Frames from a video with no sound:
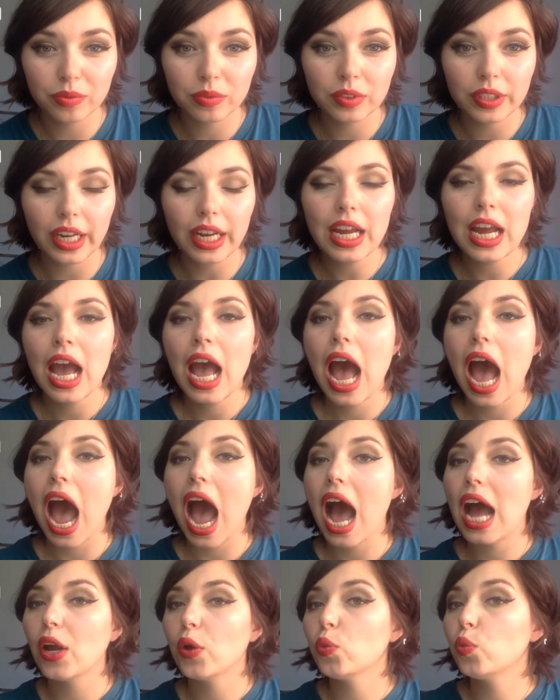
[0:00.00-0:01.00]
Okay?
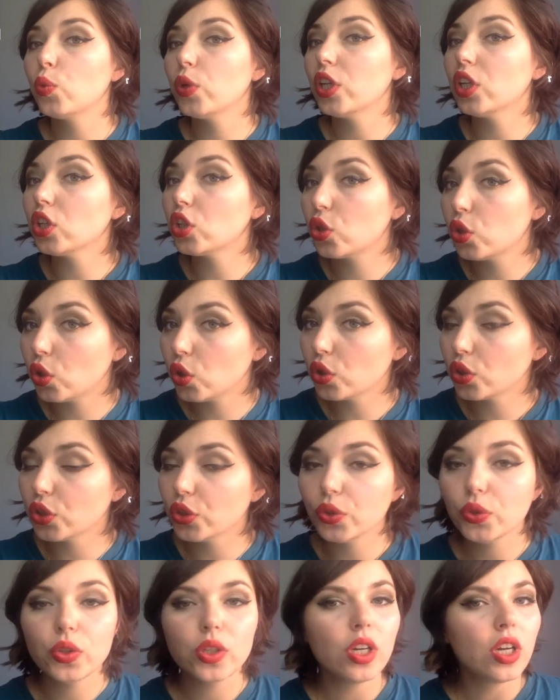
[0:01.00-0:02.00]
I will call
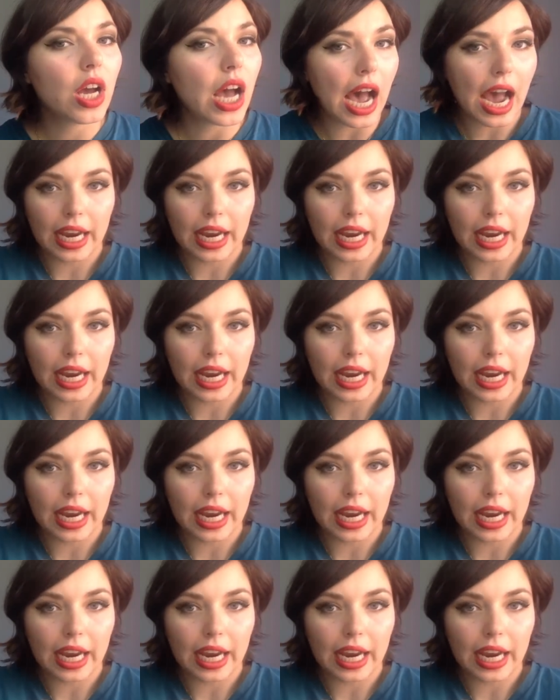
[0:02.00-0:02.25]
you.